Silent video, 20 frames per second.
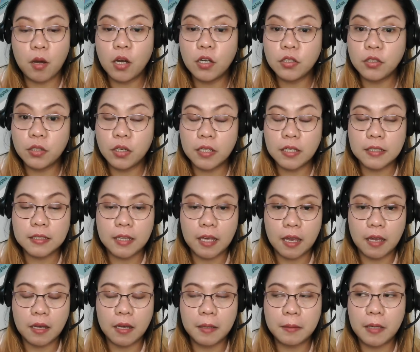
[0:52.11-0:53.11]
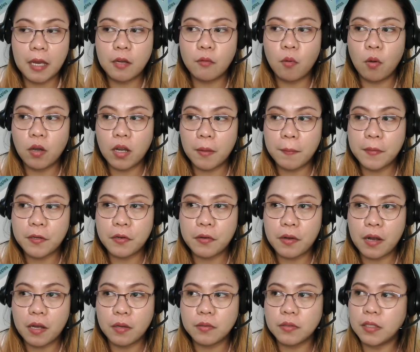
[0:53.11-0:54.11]
Oh, hindi, I woke up at
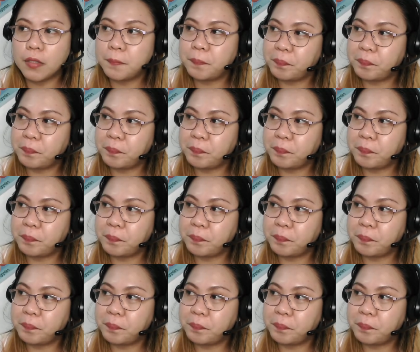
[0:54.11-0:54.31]
around